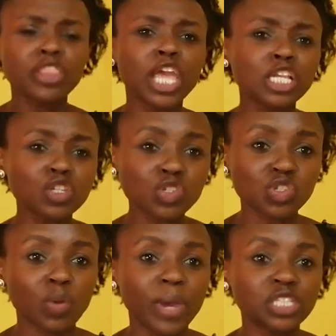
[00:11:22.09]
Thank you
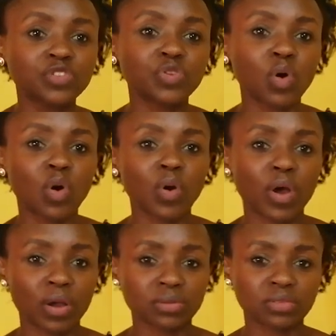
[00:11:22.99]
so much for
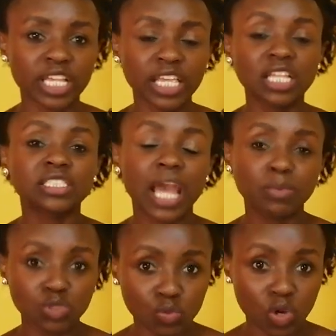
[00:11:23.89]
taking
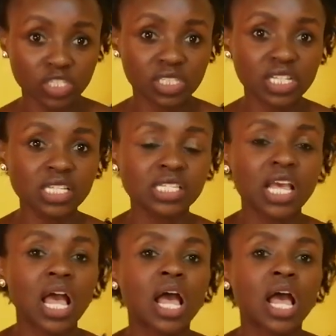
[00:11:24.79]
time to watch this.